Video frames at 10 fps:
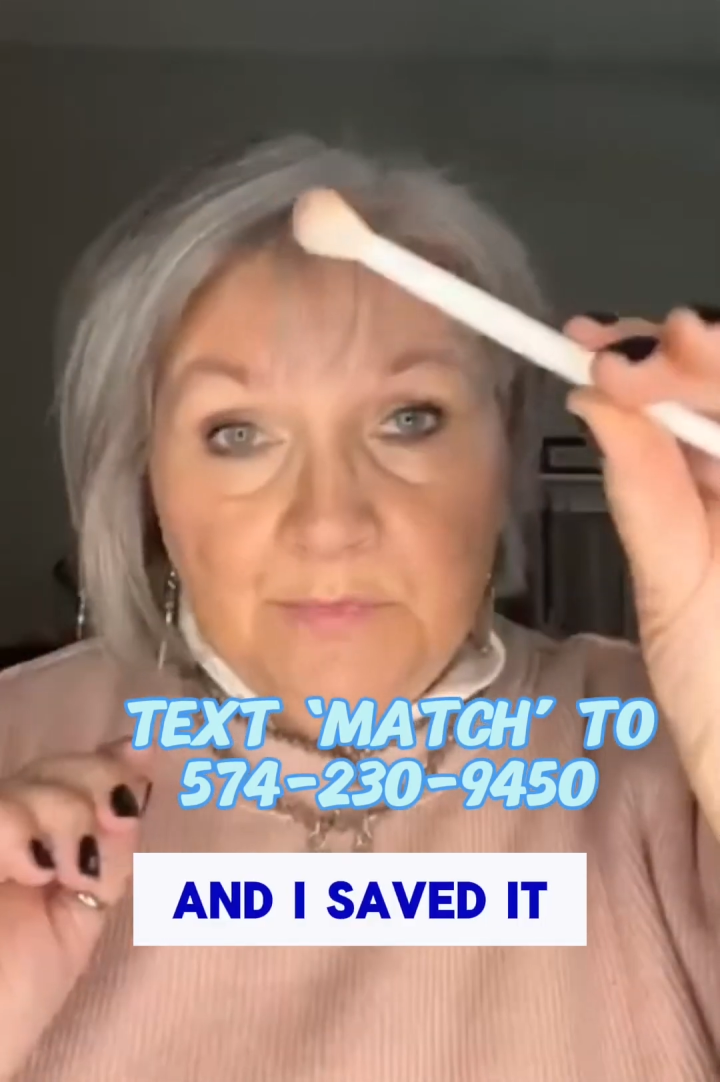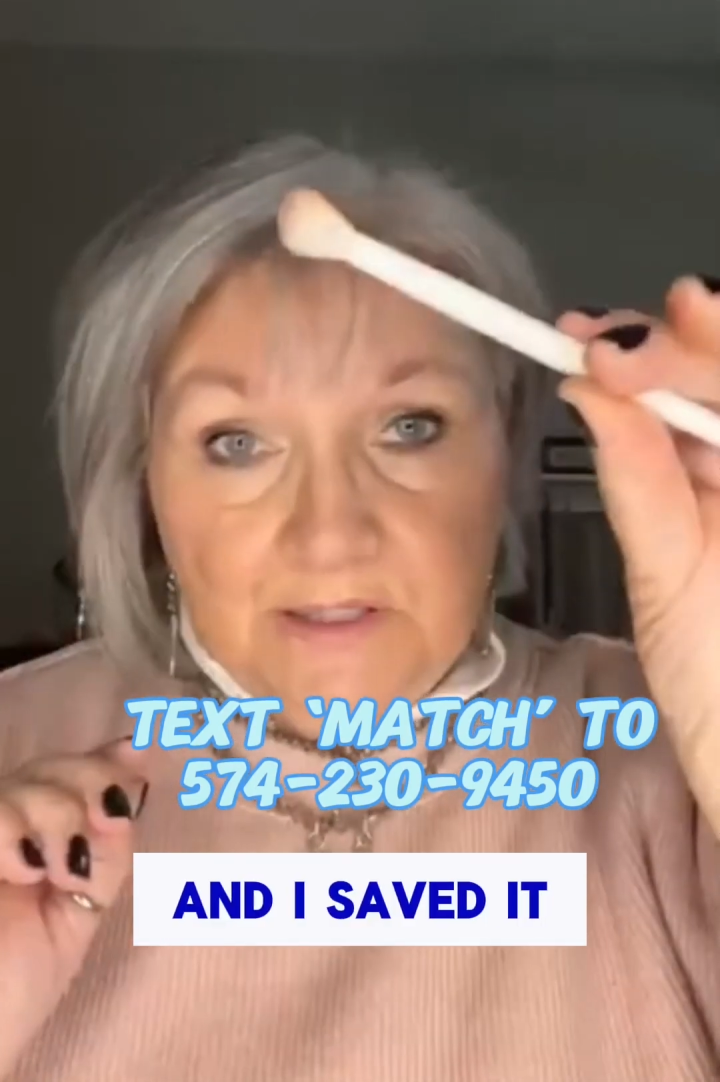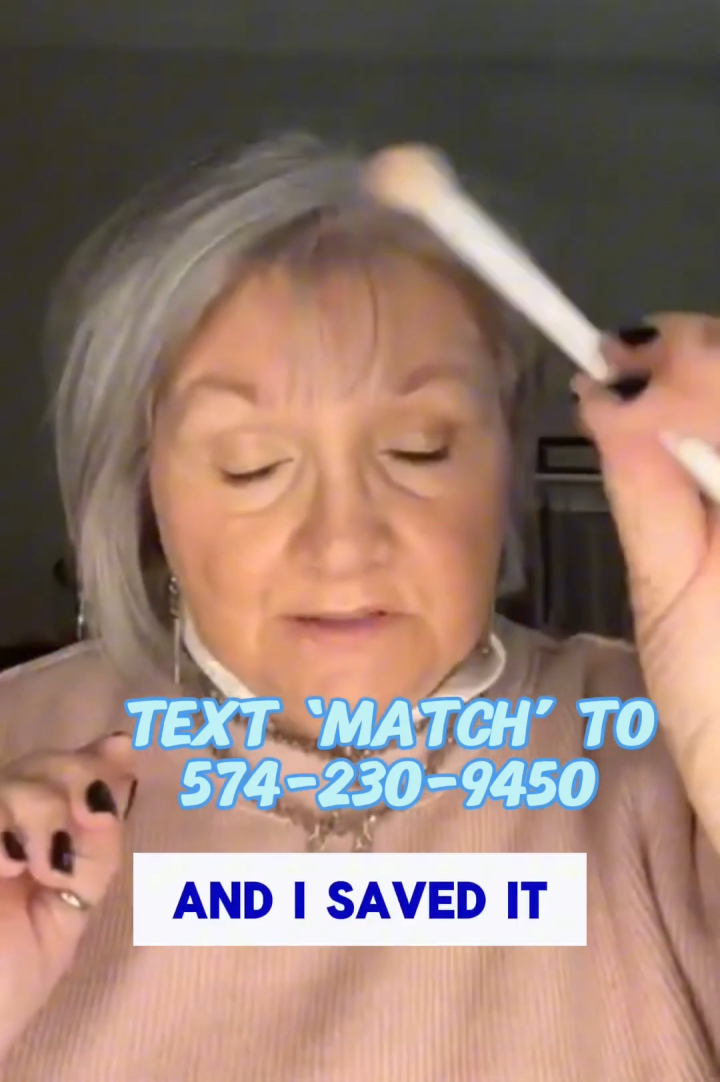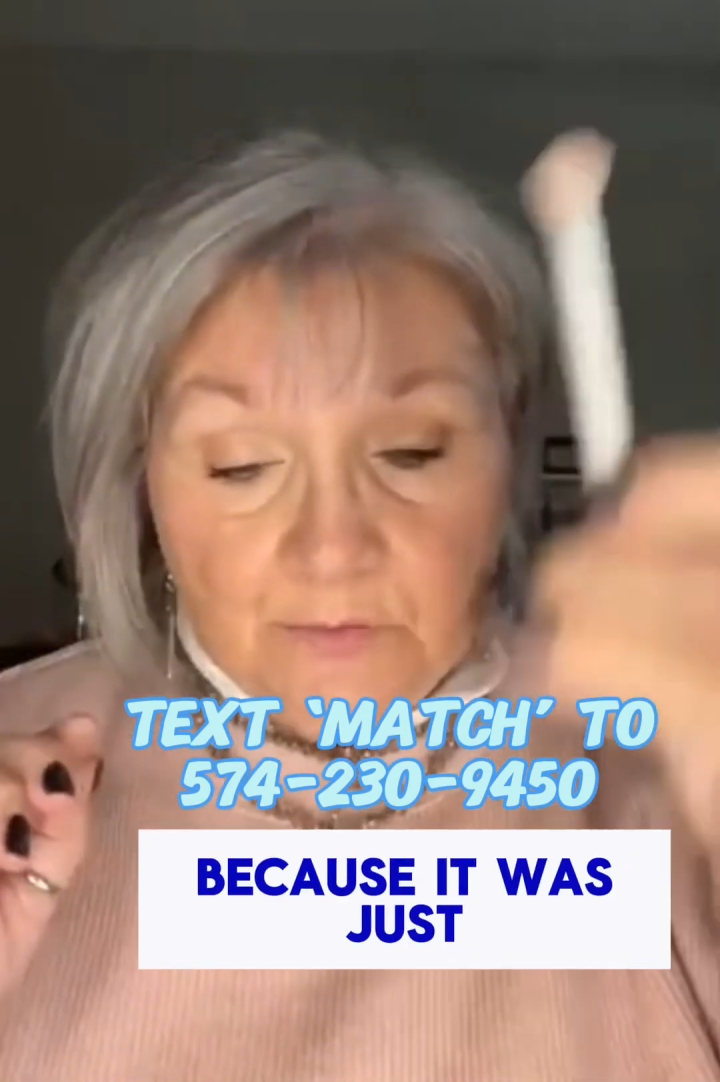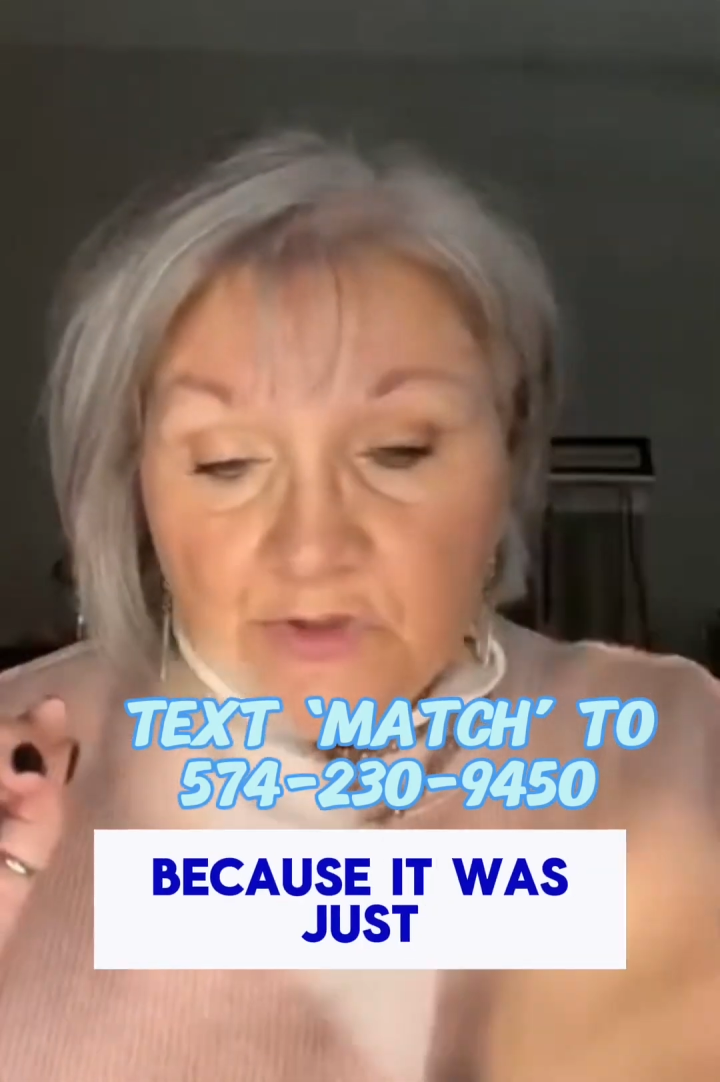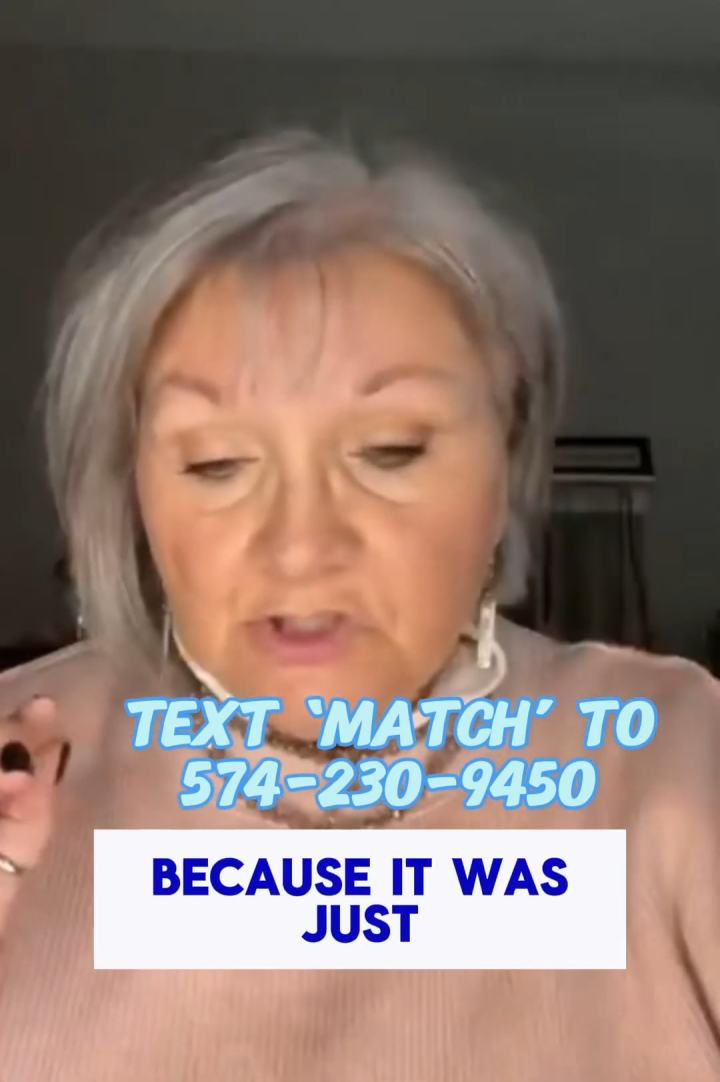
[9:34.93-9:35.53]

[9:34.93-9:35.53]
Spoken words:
it because